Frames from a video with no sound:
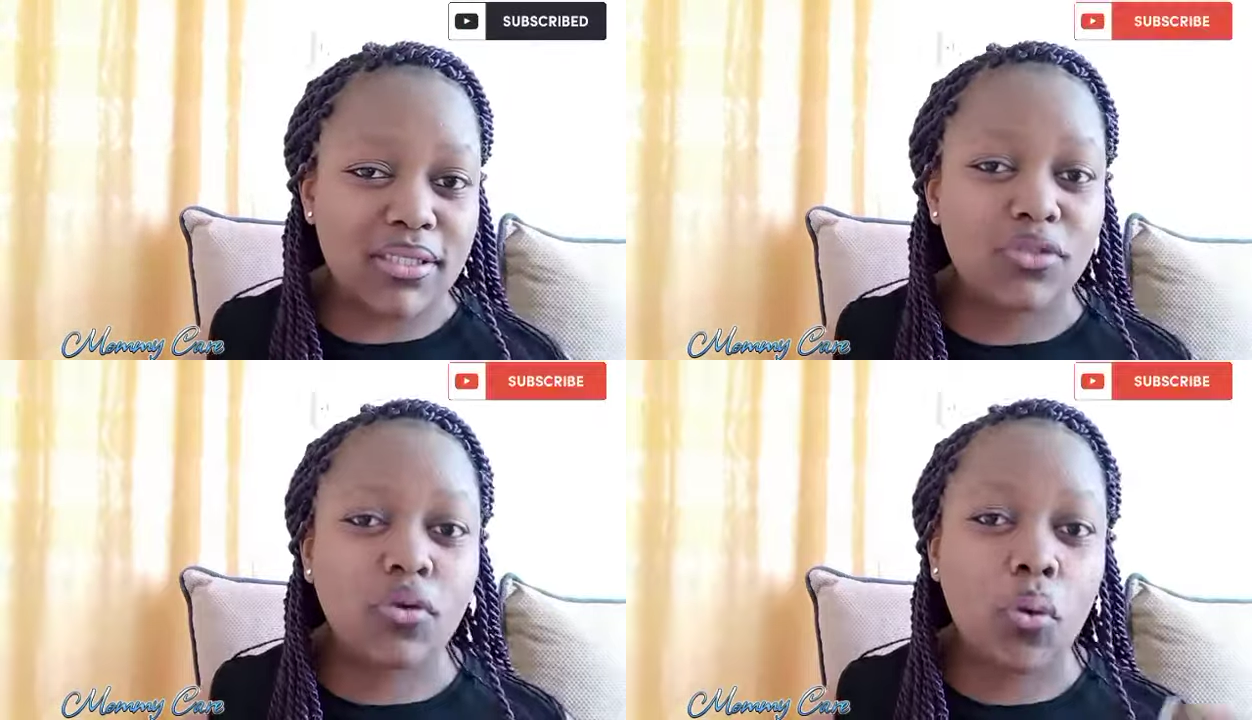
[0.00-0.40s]

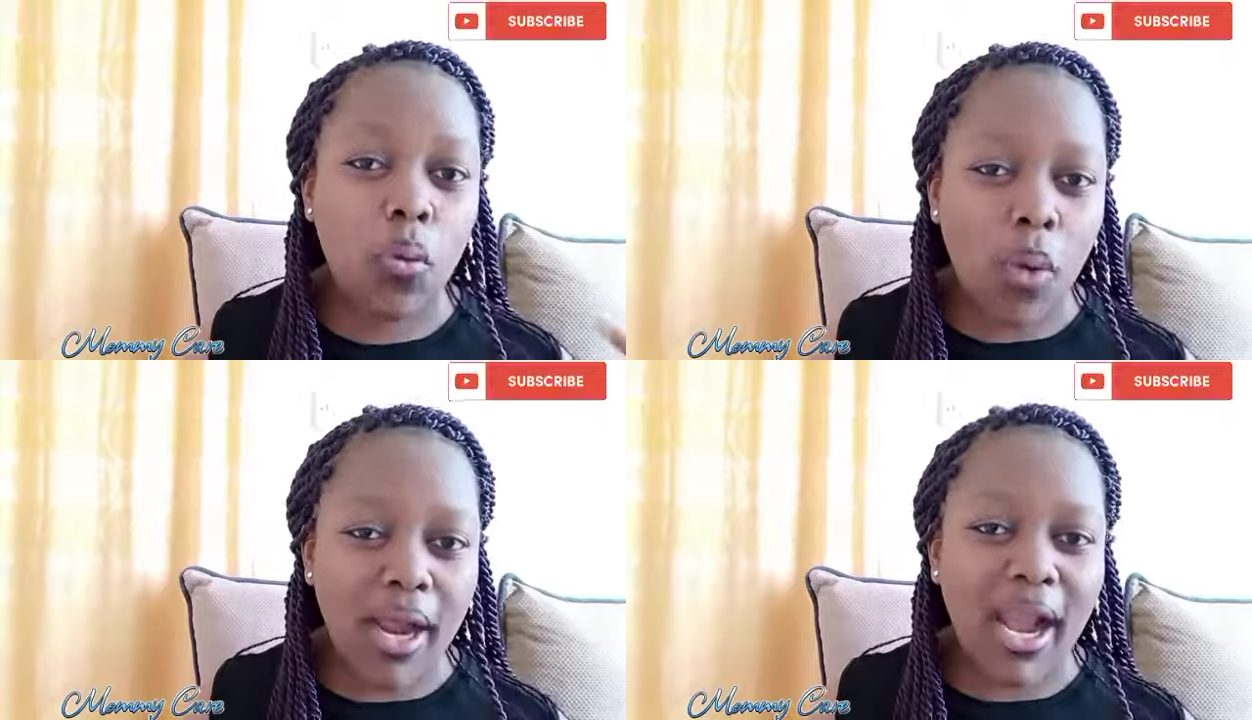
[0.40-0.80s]
Soak
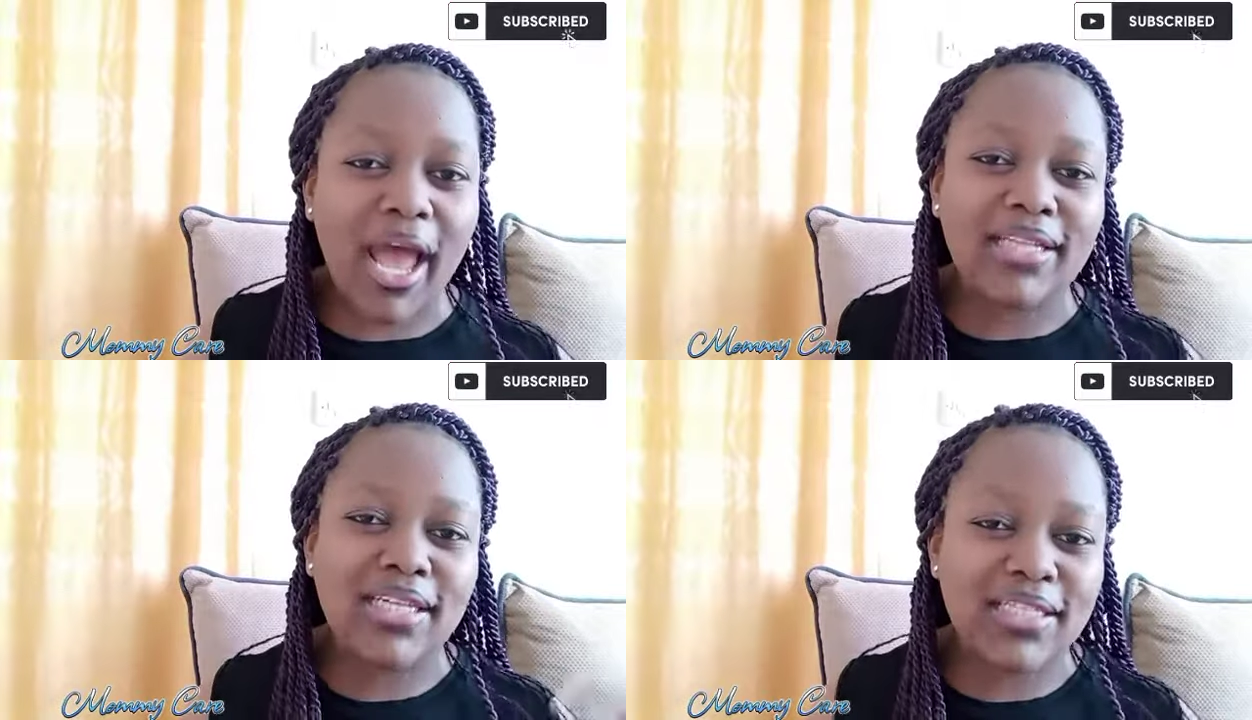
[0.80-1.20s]
one
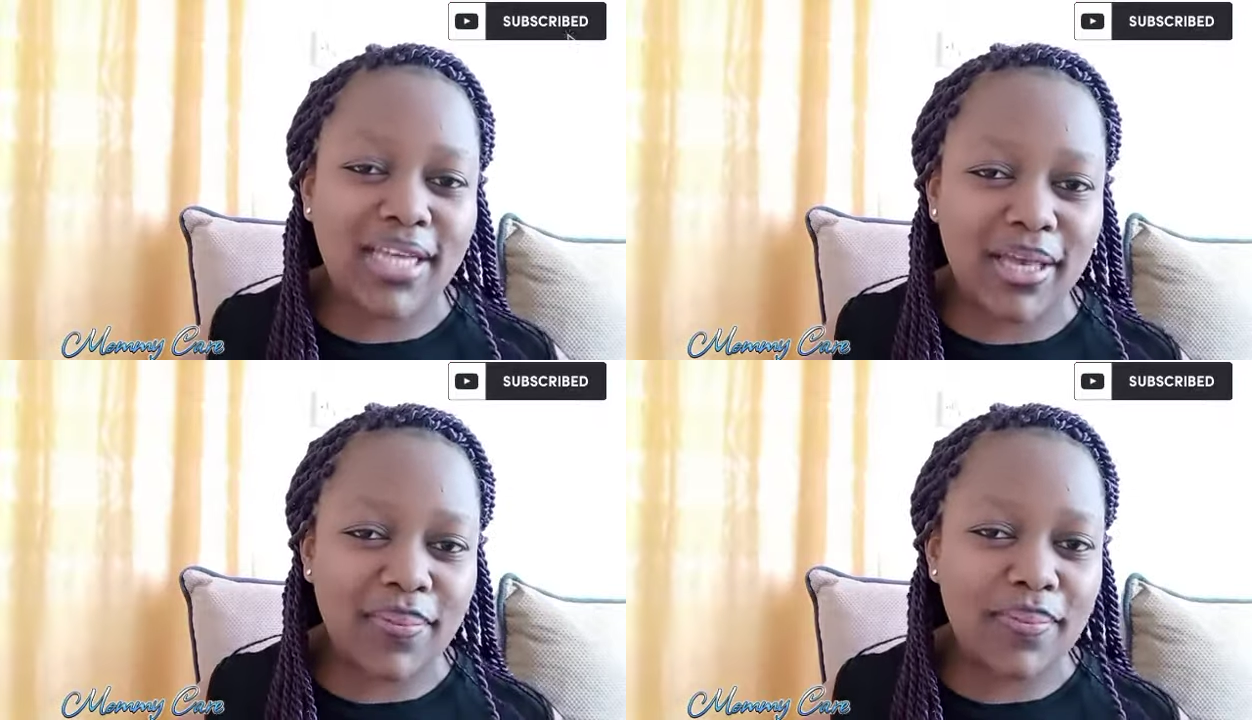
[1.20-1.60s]
at a
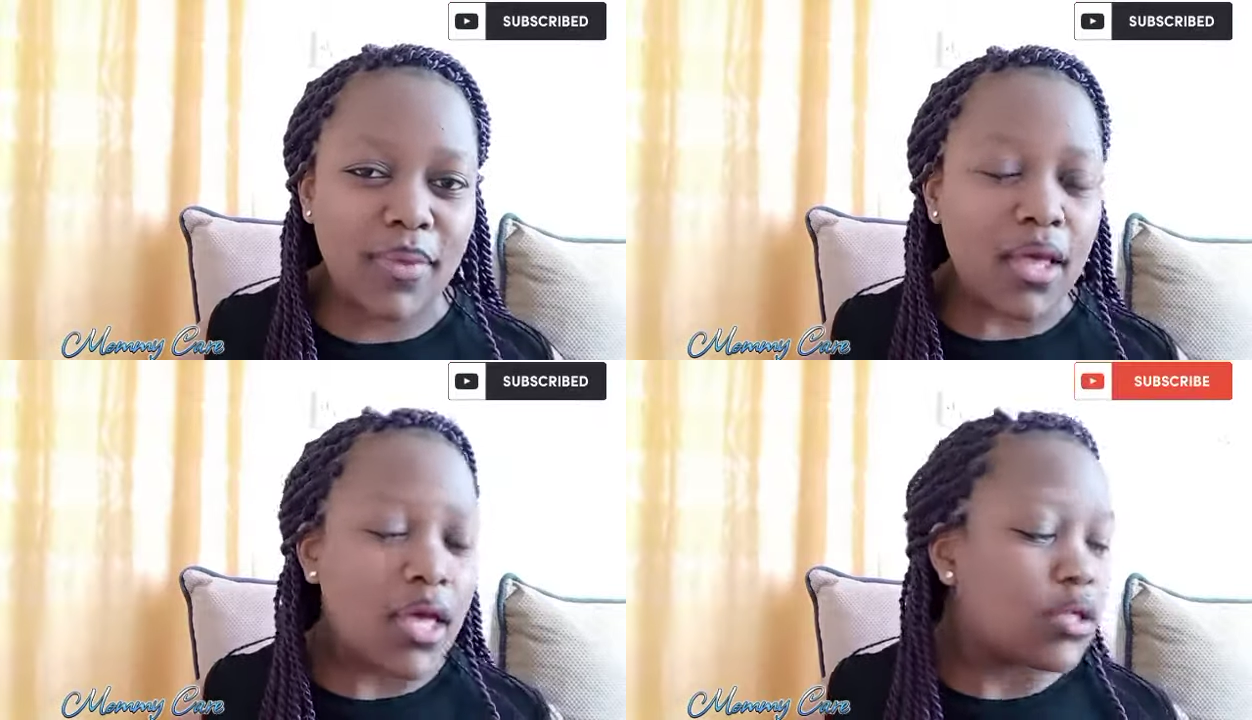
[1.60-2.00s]
time.
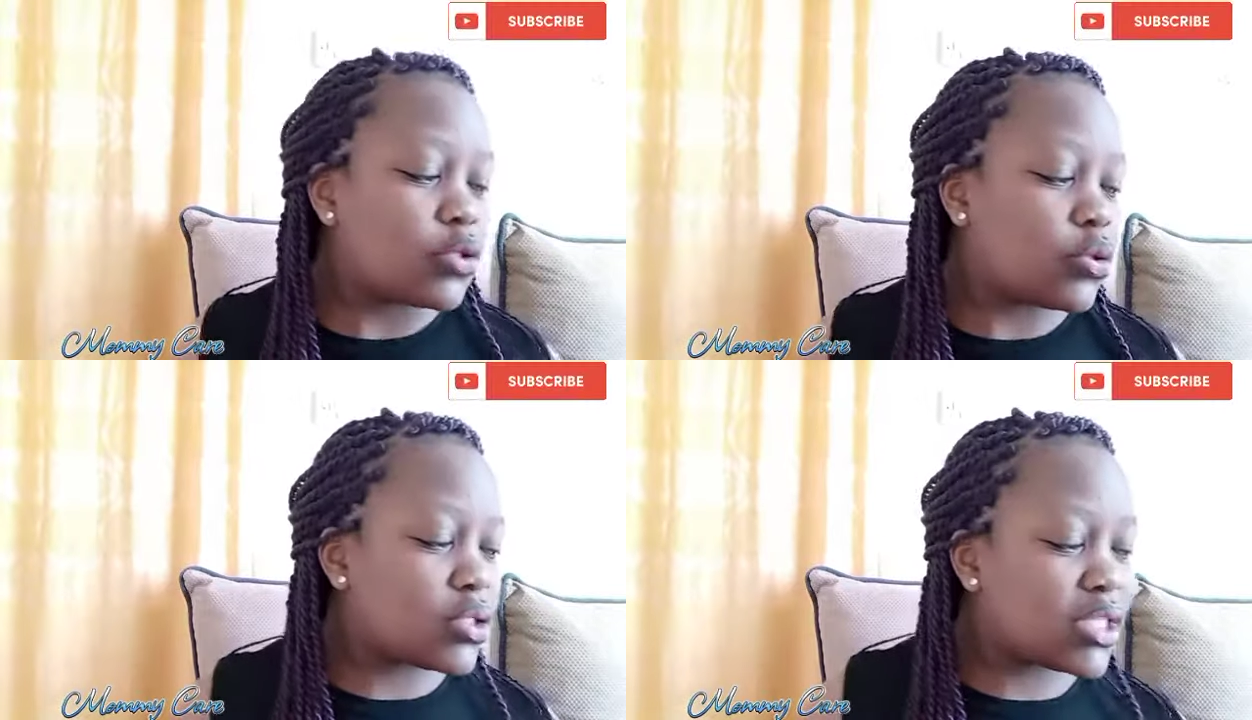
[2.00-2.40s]

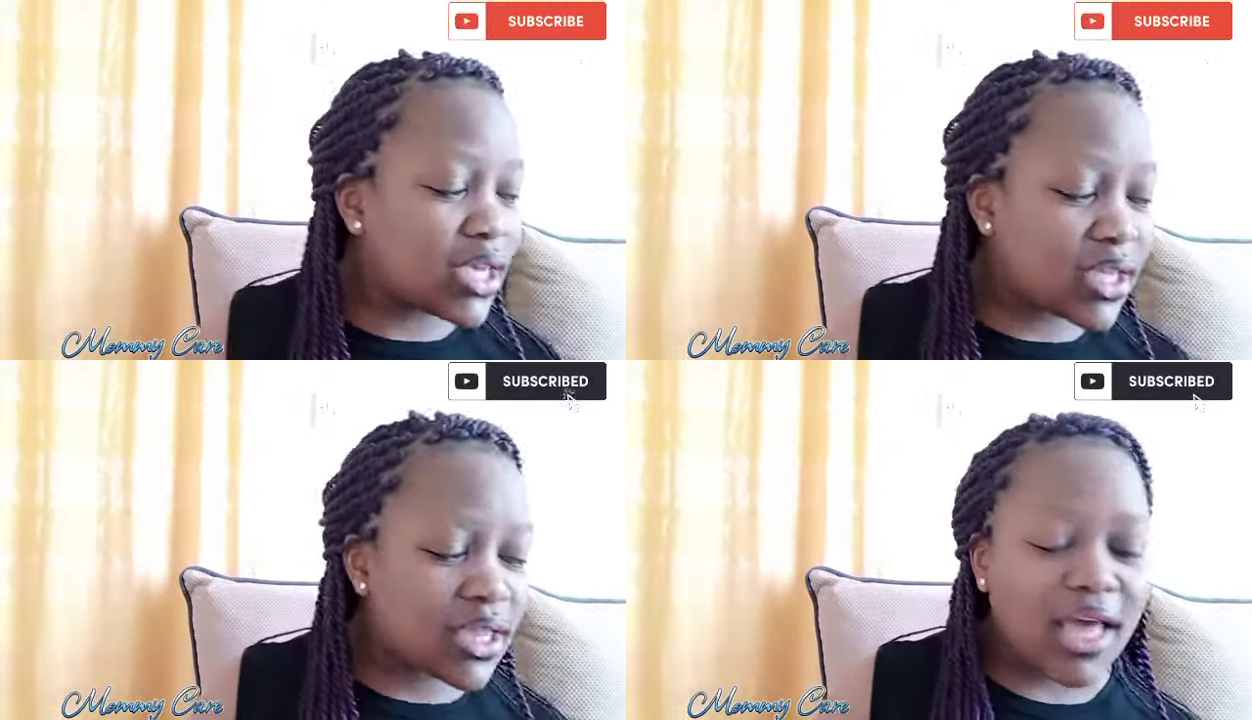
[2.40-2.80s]
So
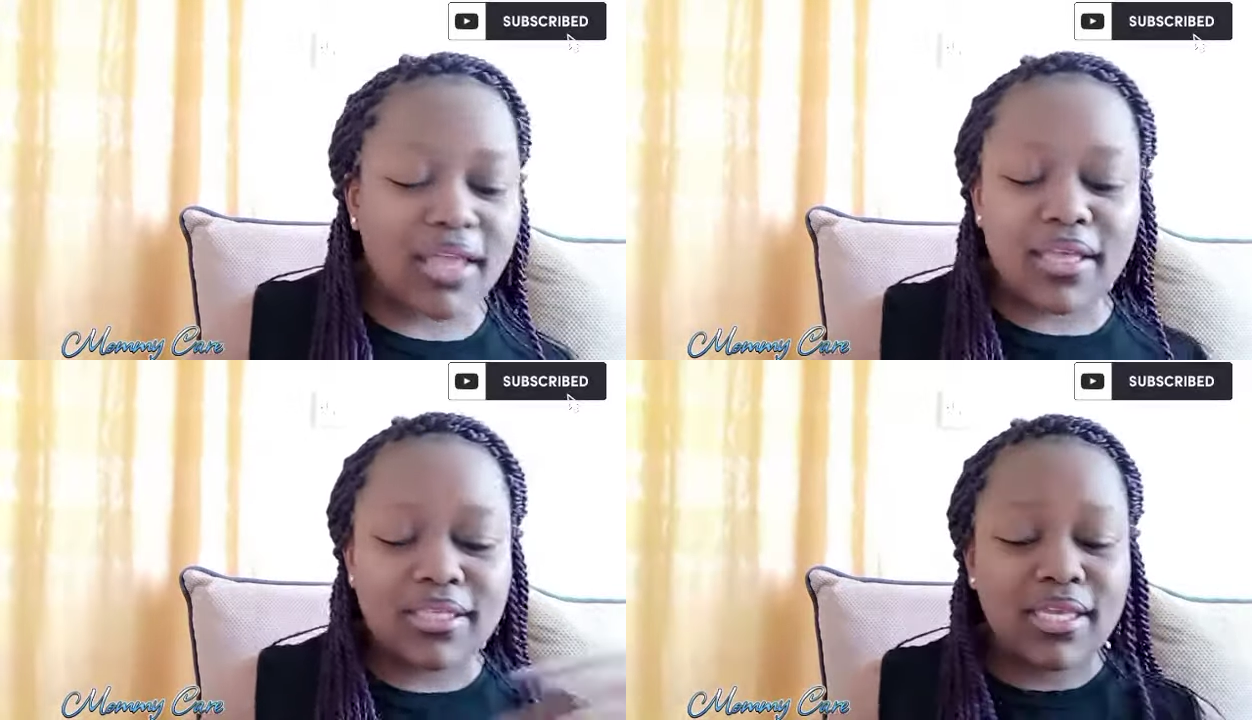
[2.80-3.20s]
take the
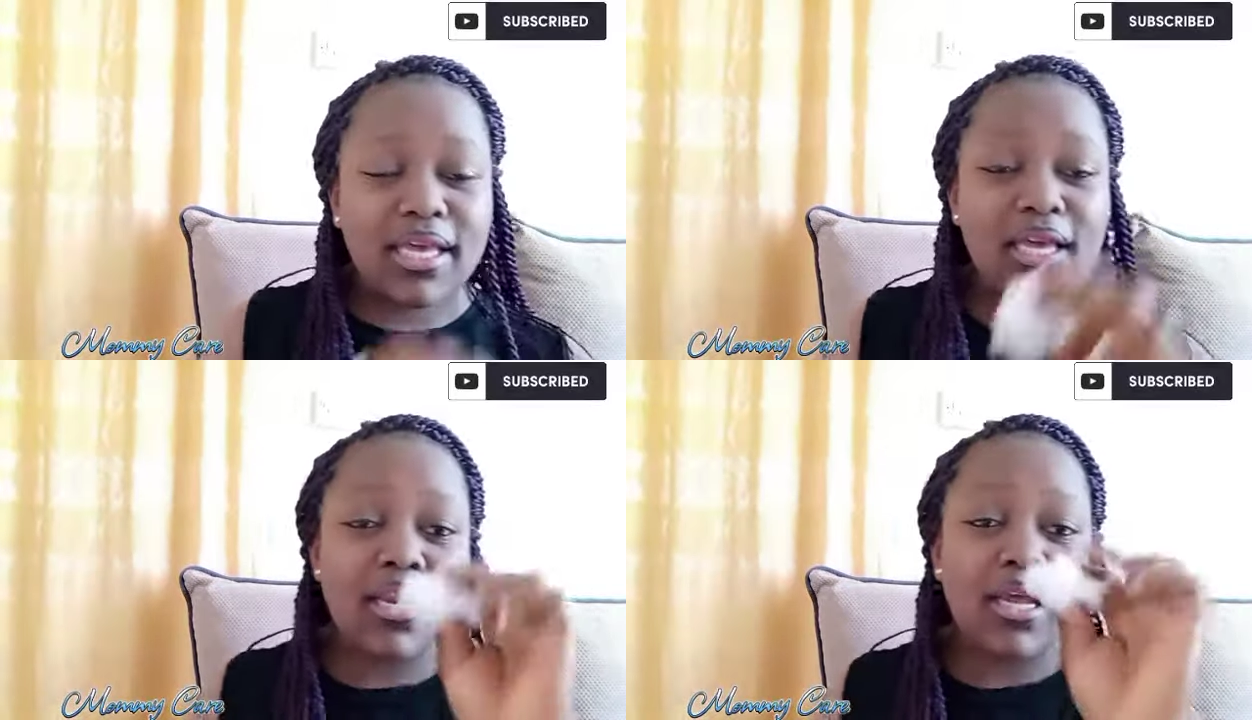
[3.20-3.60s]
other
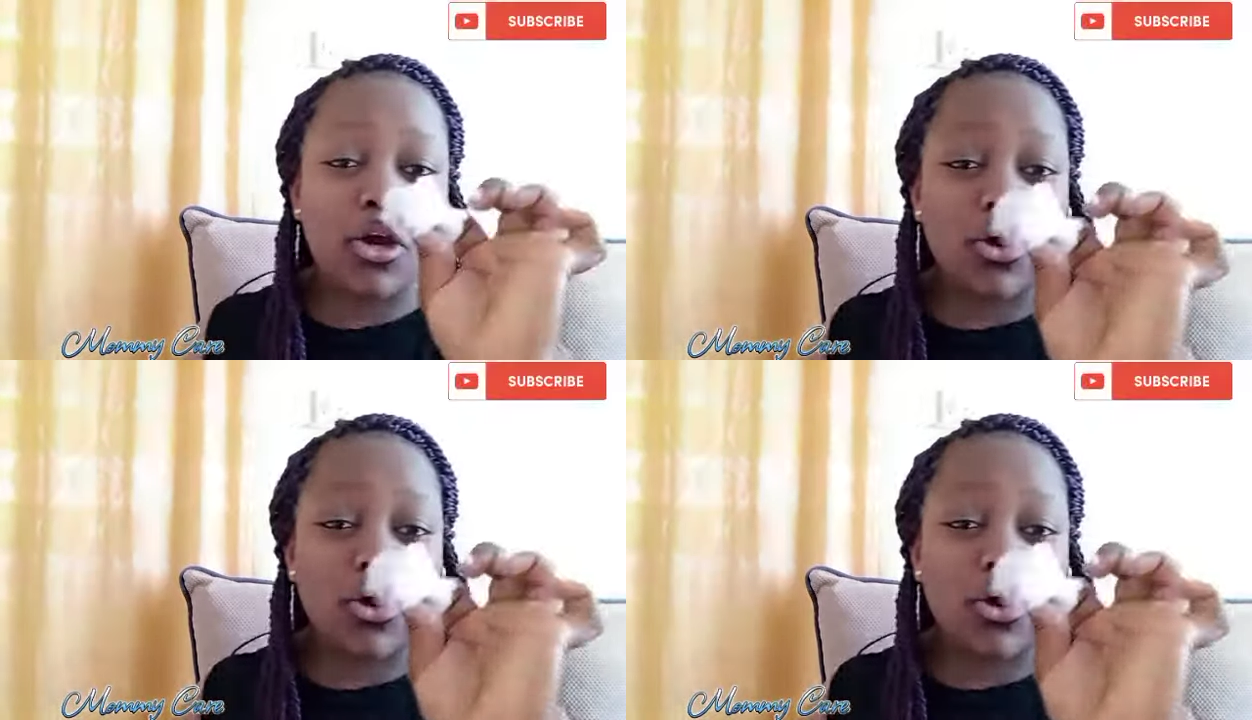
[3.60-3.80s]
second